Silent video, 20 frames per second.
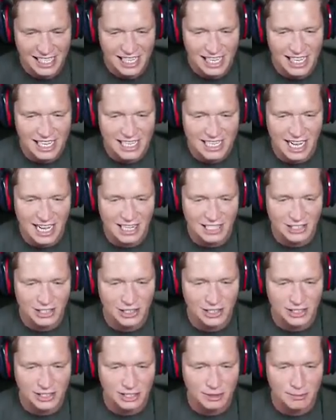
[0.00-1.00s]
it kind of
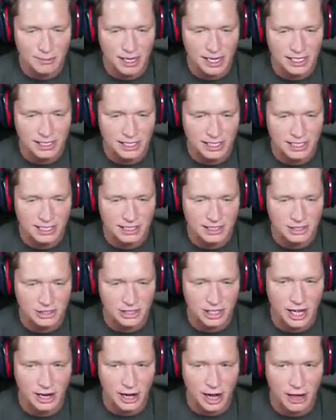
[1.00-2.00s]
took us a minute to get the
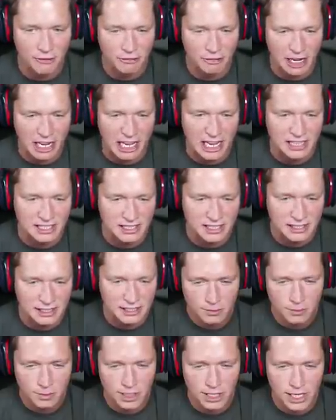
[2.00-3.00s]
shot off, I
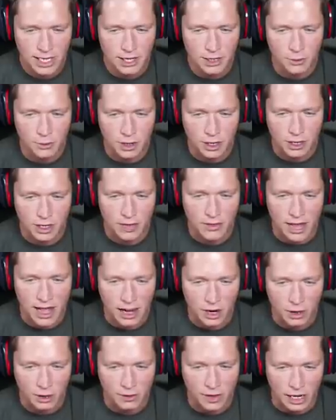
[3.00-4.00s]
guess. We need to work on
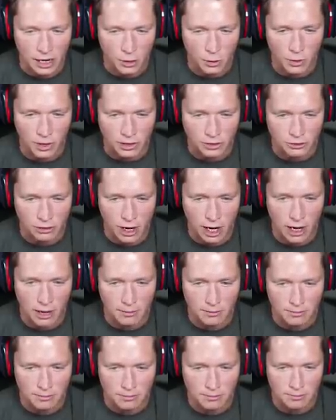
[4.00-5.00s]
that quick
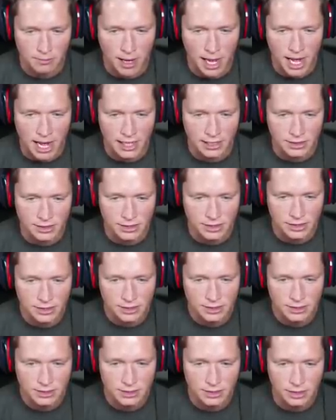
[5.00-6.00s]
drop badge
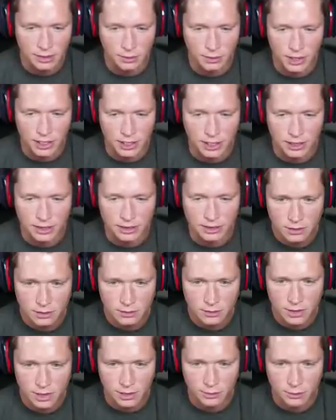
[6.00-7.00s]
so that we can
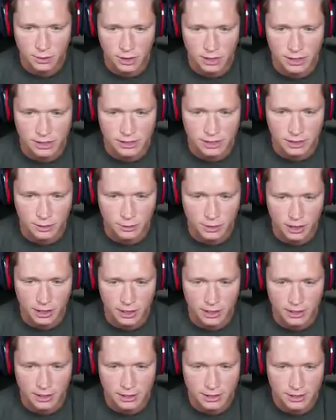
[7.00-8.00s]
release it
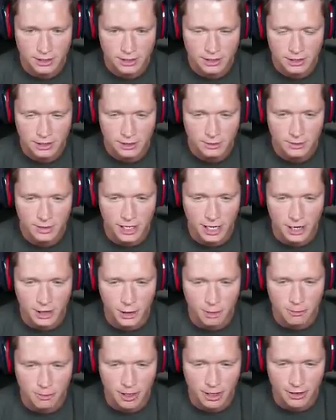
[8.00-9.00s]
quicker. We got
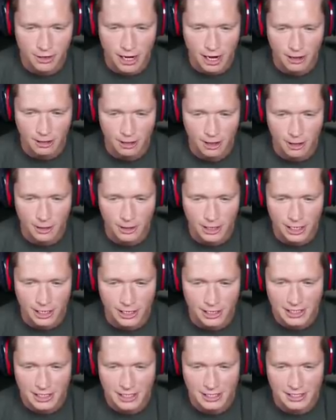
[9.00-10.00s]
Gobert down low
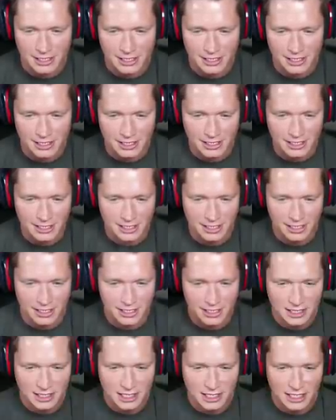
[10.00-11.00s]
here. This is
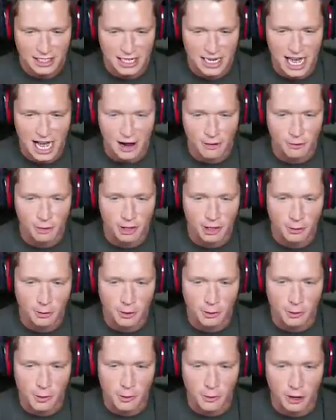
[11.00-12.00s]
not really
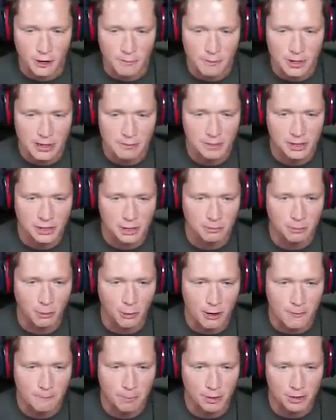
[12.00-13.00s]
where we want to be, but your
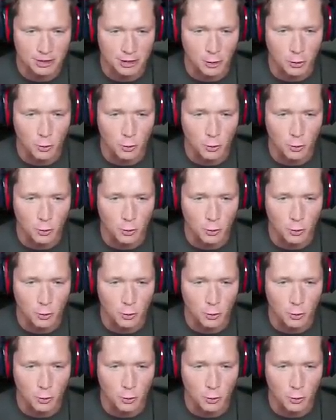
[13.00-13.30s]
boy put the